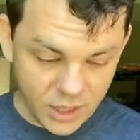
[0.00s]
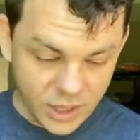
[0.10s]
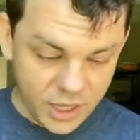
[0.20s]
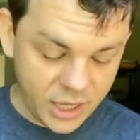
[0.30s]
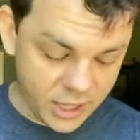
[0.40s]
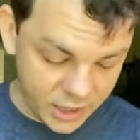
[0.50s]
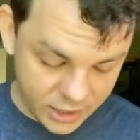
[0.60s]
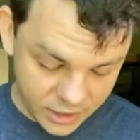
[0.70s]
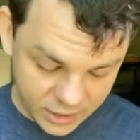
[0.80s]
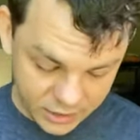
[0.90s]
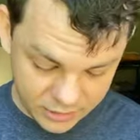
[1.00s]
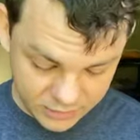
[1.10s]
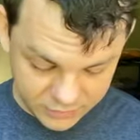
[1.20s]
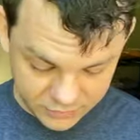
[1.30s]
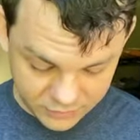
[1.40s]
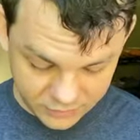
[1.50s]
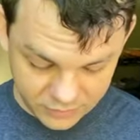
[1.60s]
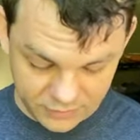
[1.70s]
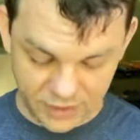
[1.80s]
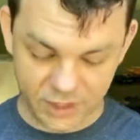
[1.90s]
And
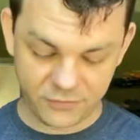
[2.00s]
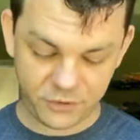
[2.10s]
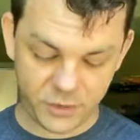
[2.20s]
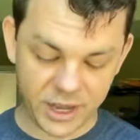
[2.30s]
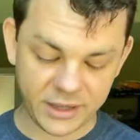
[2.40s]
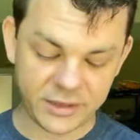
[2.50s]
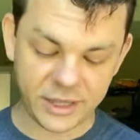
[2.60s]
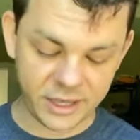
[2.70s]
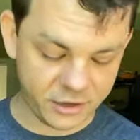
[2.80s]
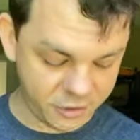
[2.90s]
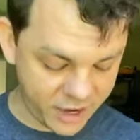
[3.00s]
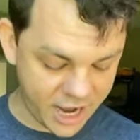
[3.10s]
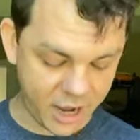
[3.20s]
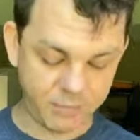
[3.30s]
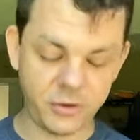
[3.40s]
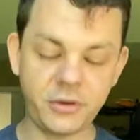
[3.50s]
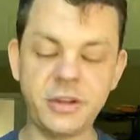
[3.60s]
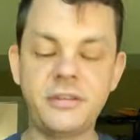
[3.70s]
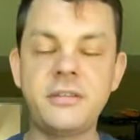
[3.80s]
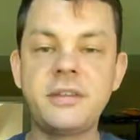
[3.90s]
then if you had the Kinder app, you
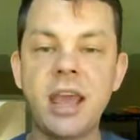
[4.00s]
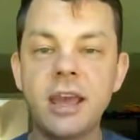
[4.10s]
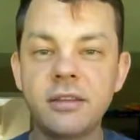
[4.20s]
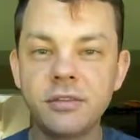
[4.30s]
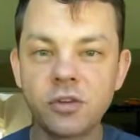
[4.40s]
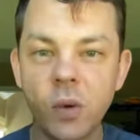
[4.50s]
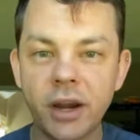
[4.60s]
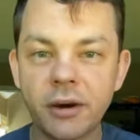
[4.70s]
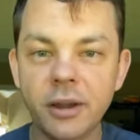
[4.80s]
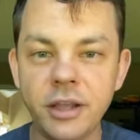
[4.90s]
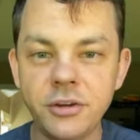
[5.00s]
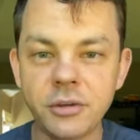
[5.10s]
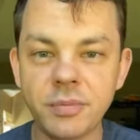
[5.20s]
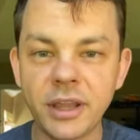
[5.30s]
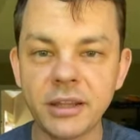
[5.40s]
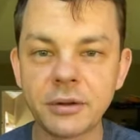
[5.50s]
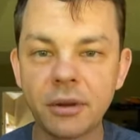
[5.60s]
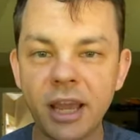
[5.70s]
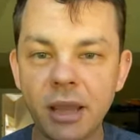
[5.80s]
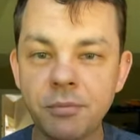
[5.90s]
could scan the square and you could play little
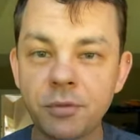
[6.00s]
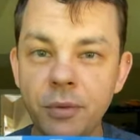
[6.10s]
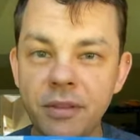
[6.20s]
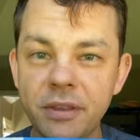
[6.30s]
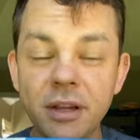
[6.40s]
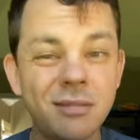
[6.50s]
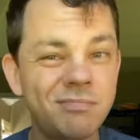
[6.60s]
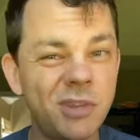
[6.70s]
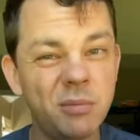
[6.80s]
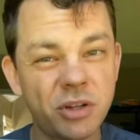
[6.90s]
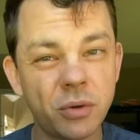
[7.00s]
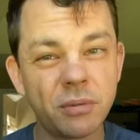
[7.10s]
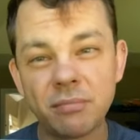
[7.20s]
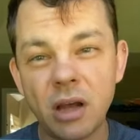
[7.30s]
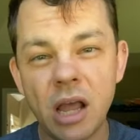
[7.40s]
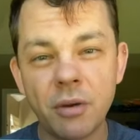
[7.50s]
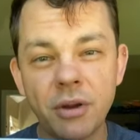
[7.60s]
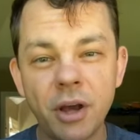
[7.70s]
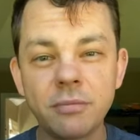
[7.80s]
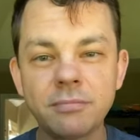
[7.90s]
games with it, I'm sure. I don't
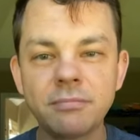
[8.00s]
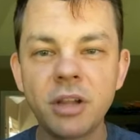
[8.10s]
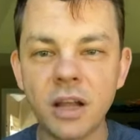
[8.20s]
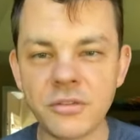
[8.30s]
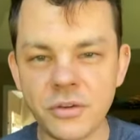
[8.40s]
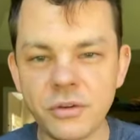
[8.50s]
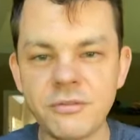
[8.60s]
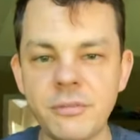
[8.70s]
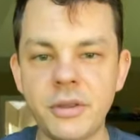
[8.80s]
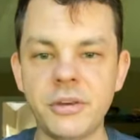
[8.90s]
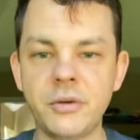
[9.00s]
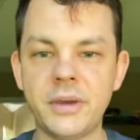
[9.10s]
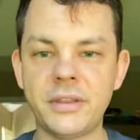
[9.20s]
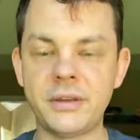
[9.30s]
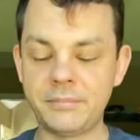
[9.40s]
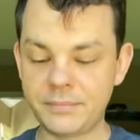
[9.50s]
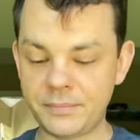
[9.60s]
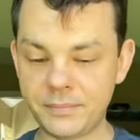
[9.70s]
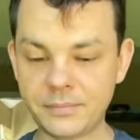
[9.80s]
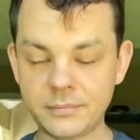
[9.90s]
know. Not too familiar with it.
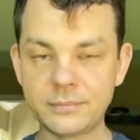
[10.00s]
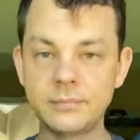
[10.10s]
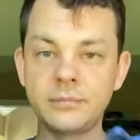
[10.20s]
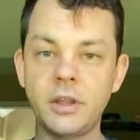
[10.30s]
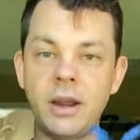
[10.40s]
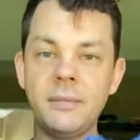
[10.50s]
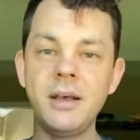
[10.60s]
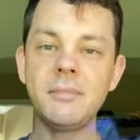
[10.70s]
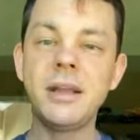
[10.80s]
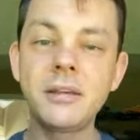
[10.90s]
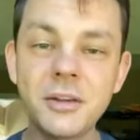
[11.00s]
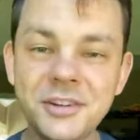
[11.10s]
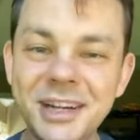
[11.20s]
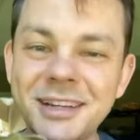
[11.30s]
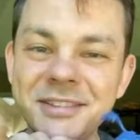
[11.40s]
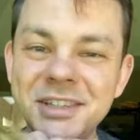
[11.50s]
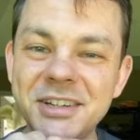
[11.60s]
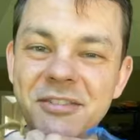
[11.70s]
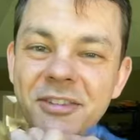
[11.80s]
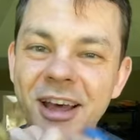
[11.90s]
All right, my little dragons are
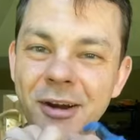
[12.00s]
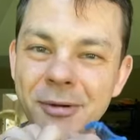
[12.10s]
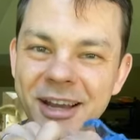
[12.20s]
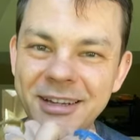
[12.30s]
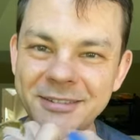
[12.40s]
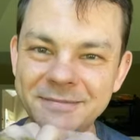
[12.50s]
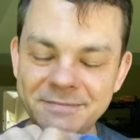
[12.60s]
gonna fly away.